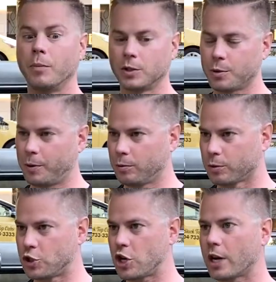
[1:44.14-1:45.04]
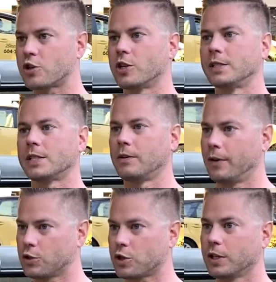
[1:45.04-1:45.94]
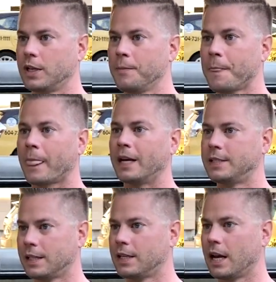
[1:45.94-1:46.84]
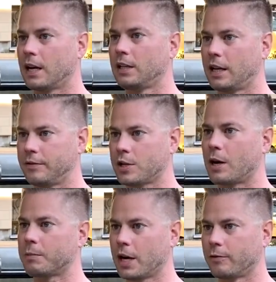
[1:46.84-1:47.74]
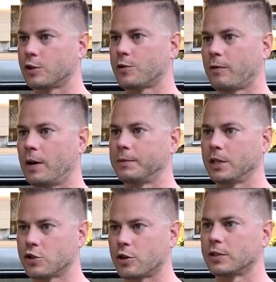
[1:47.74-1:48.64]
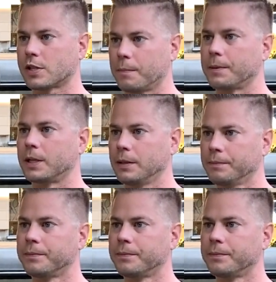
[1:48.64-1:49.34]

multiple rejections, and eventually I did get a lifetime coverage from the insurance company.